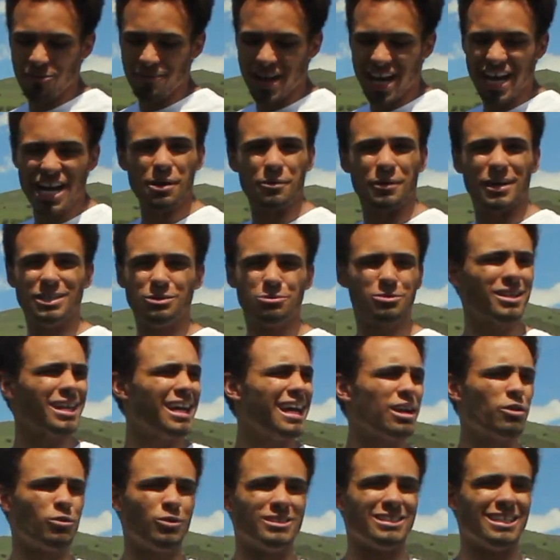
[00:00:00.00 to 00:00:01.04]
Anyways, where the
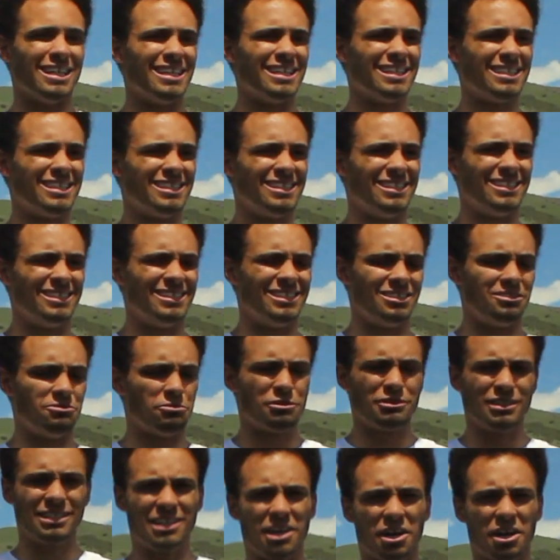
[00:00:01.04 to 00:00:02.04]
heck was I? What was I